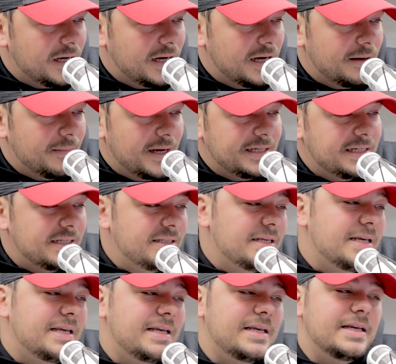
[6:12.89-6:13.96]
I did
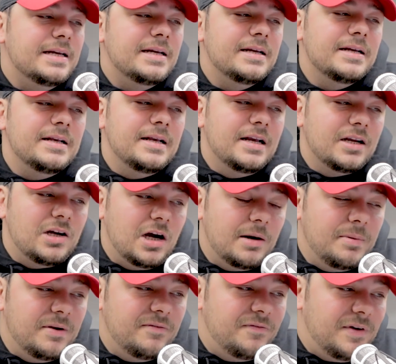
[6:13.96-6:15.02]
the
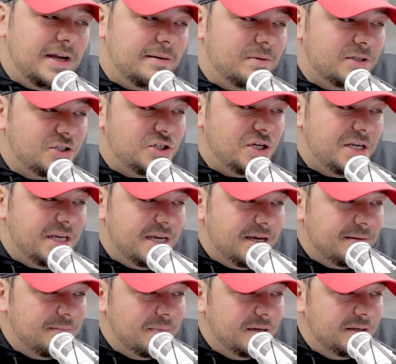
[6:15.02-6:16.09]
carbon fiber
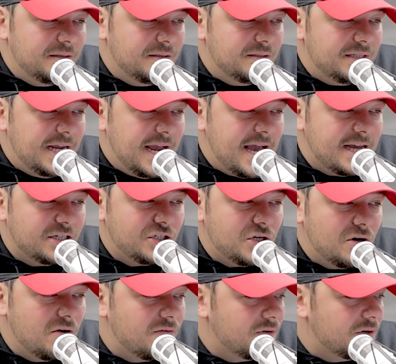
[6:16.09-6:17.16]
GM
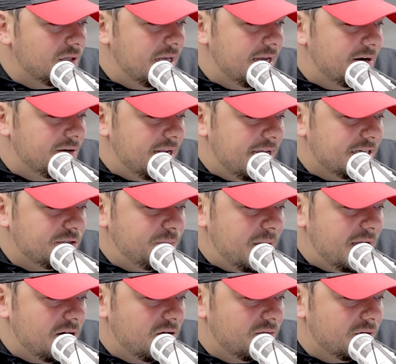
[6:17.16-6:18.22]
dash overlay or dash
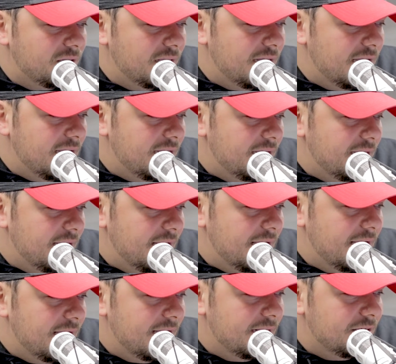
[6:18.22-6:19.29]
pad overlay,
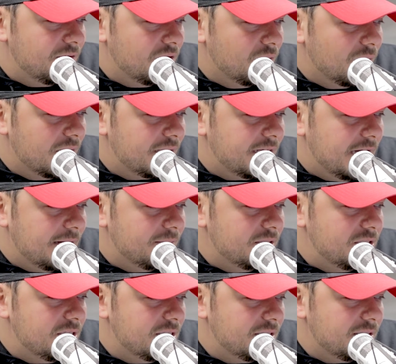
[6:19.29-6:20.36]
and one of the
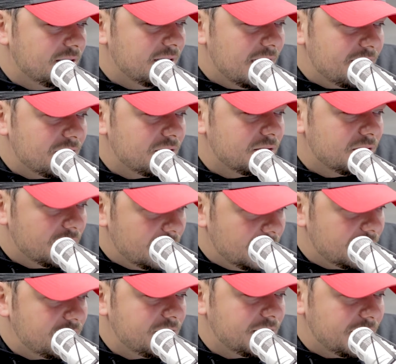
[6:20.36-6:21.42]
comments is the leather
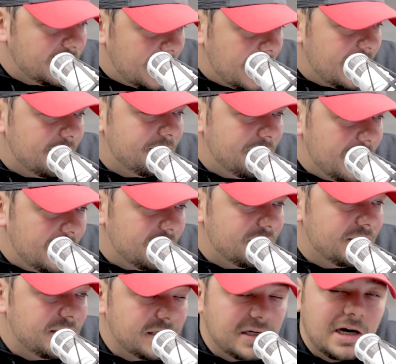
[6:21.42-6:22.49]
looks a lot better
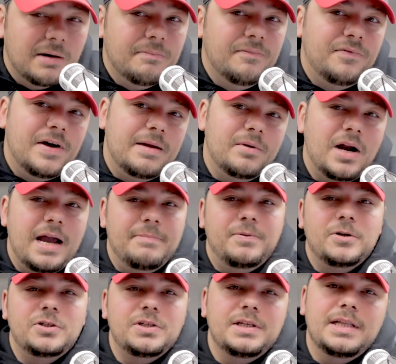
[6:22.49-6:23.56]
than the carbon fiber. I
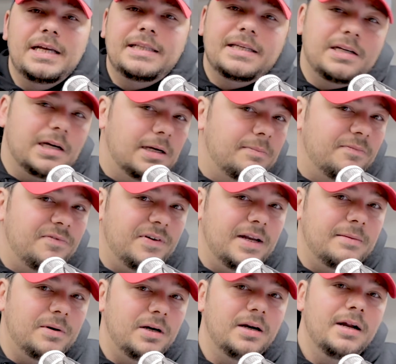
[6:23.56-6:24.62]
personally like the carbon
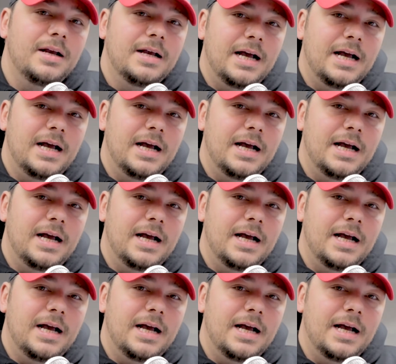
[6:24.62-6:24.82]
fiber.